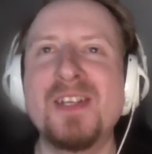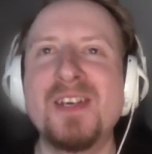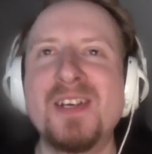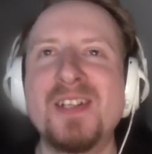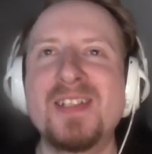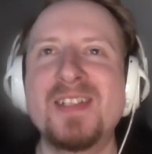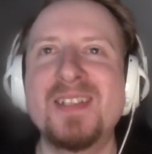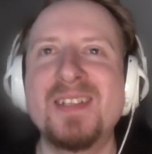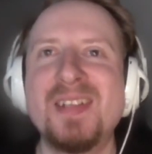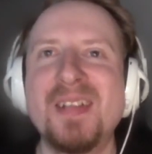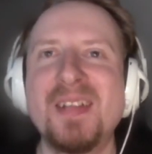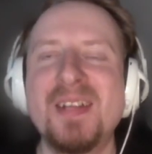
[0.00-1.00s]
Captain
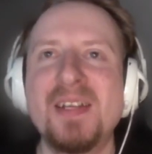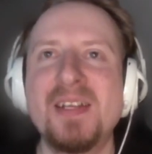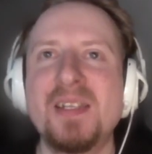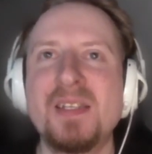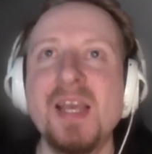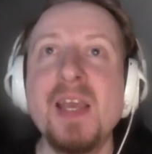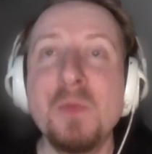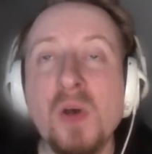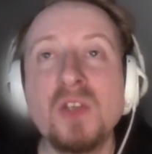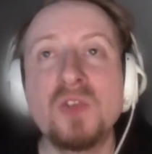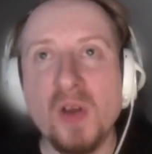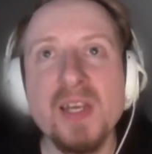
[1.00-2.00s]
Nerds. Yeah, he
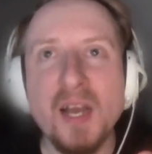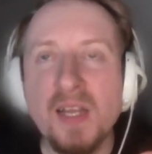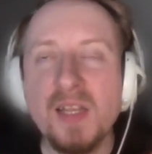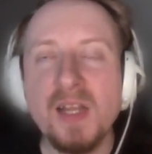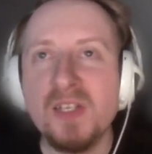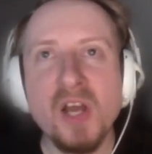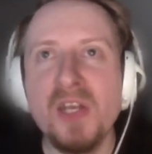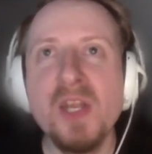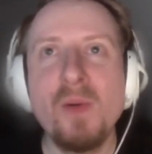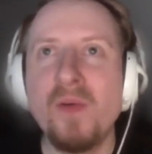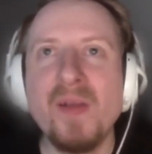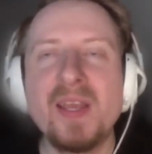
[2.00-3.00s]
was right.
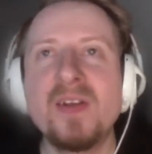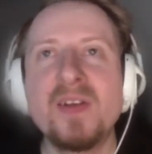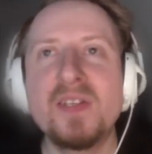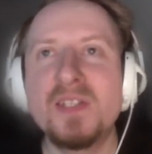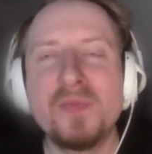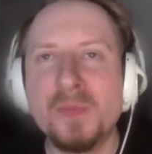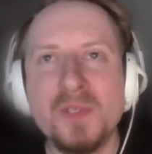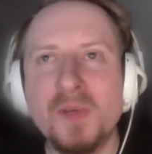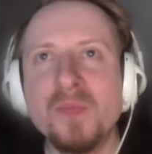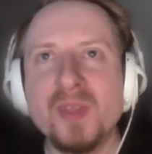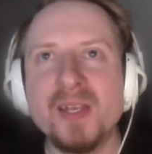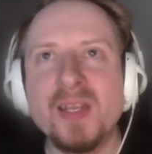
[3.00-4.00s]
I knew I recognised him from
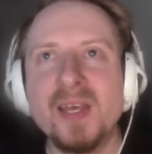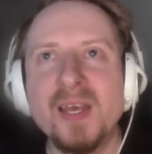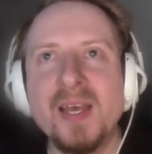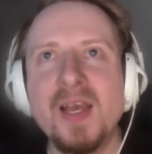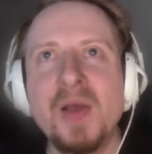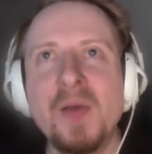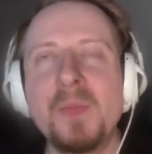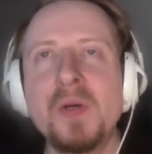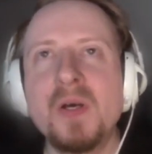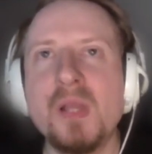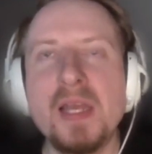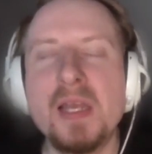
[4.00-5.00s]
something.
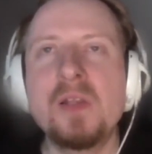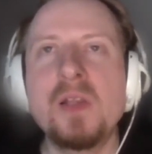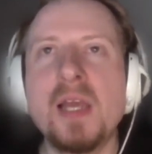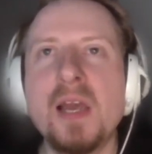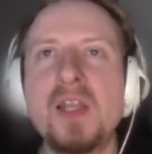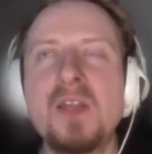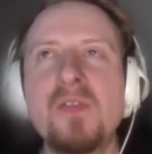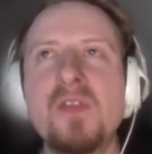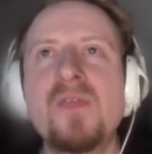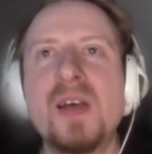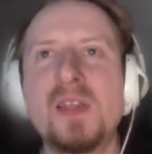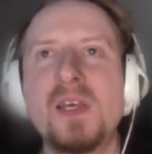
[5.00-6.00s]
But like I
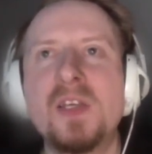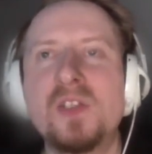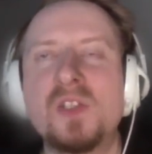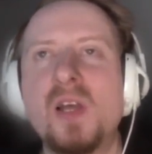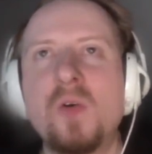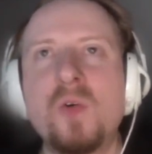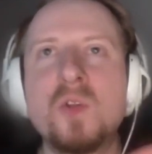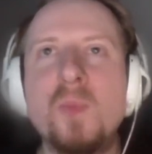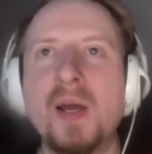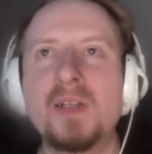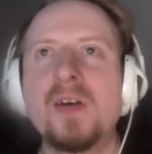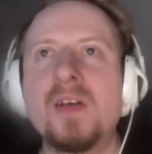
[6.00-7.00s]
love the fact that it's just like
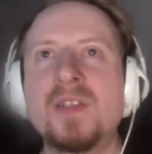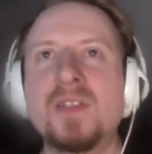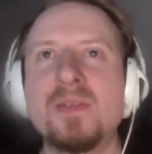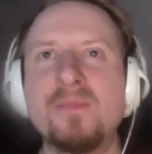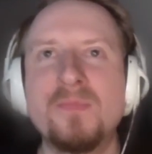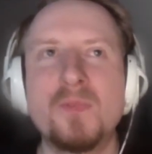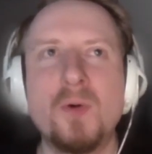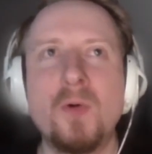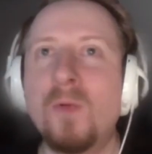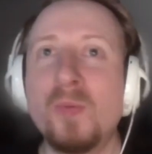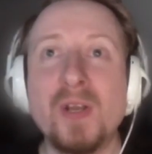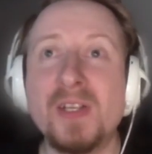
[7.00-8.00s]
all the bad guys,
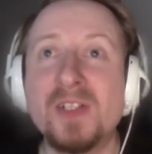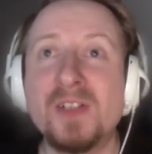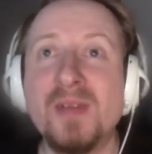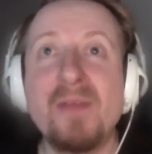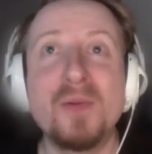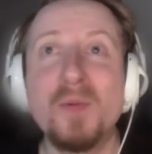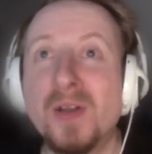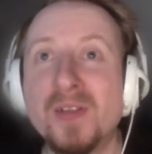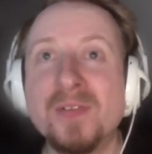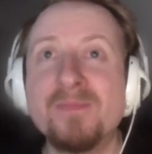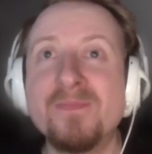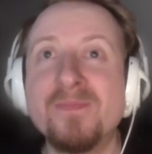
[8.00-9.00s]
all British, every
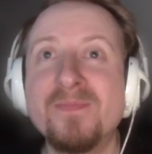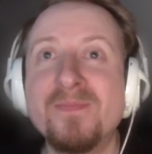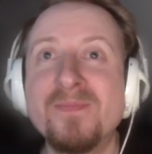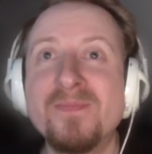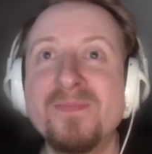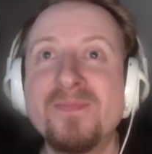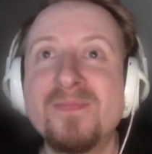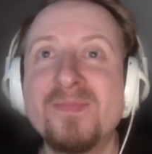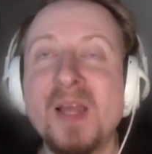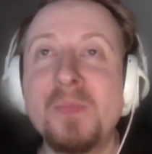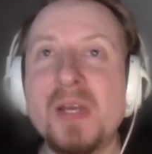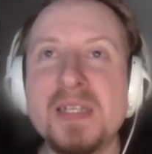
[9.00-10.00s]
one of them.
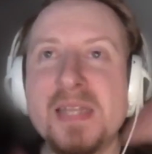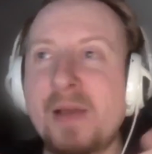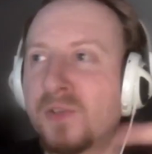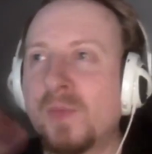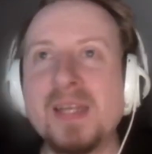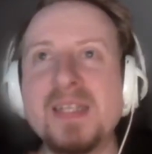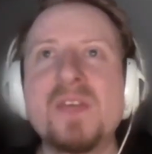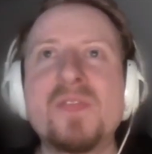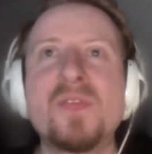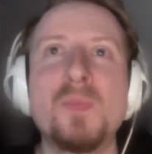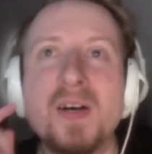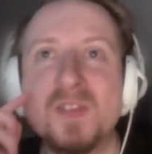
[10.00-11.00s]
Like, but now it's from like
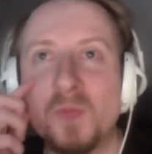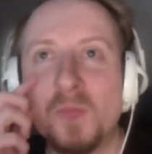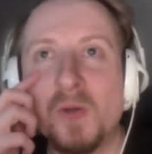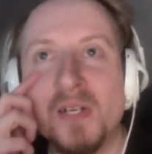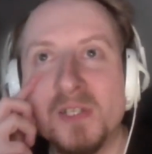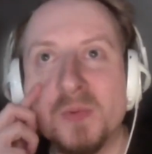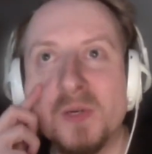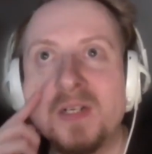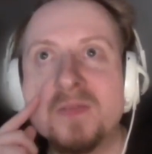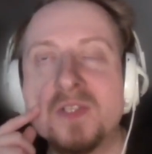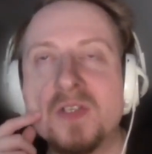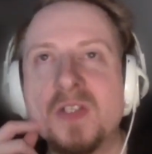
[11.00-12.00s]
different parts of Britain as
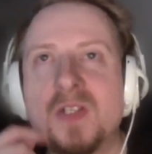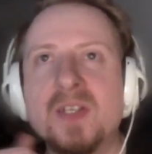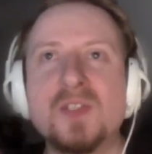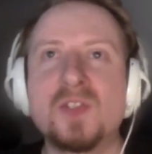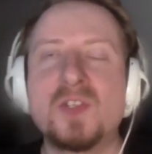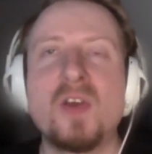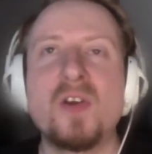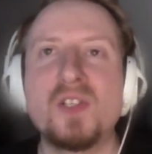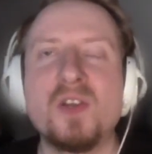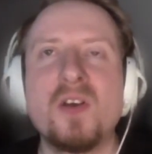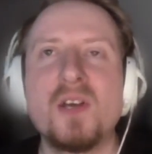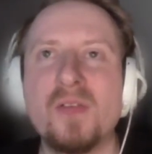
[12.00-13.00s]
well. So there's a
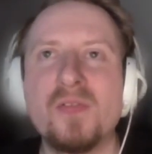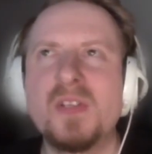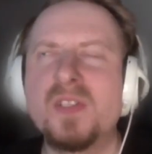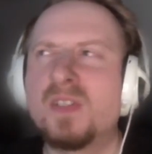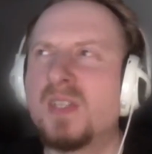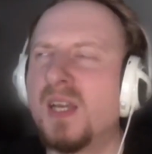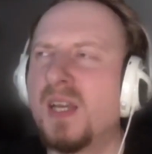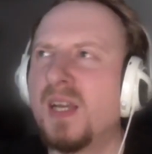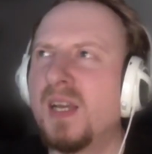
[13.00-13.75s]
Scottish guy I've heard.